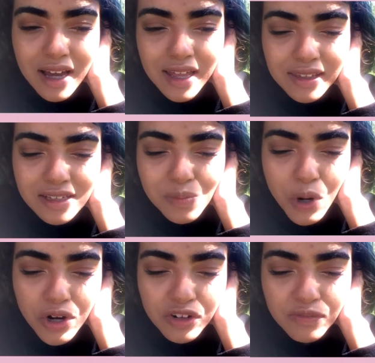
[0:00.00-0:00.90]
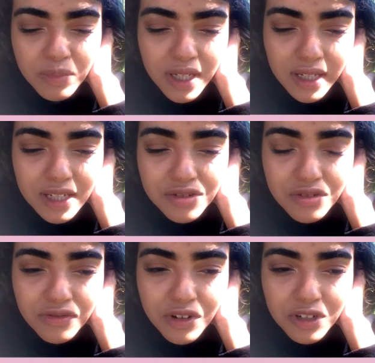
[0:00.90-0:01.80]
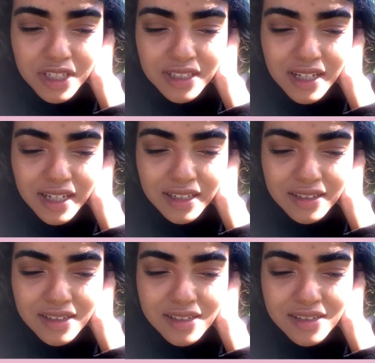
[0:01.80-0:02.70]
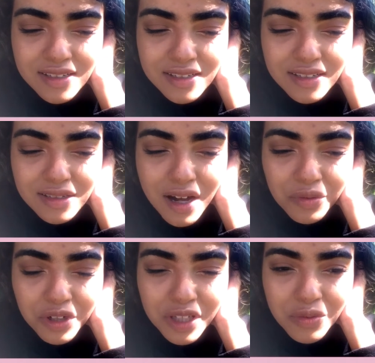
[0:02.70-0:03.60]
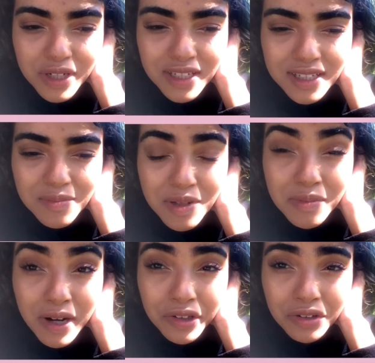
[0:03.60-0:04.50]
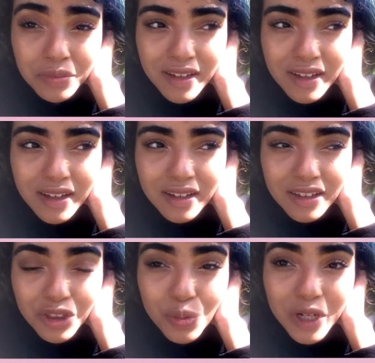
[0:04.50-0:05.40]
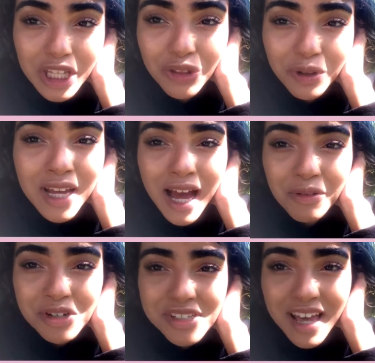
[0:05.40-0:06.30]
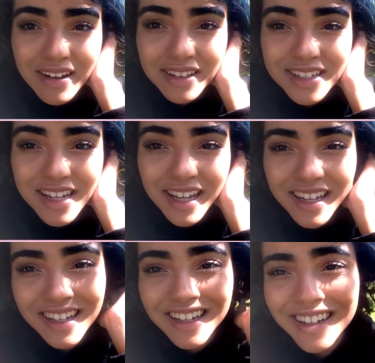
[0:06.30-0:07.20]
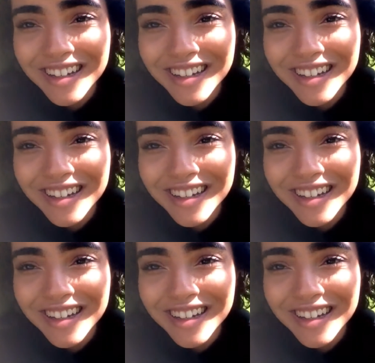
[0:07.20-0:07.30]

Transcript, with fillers: And that's part of being introverted and not really wanting to be bothered 23 hours out of the day.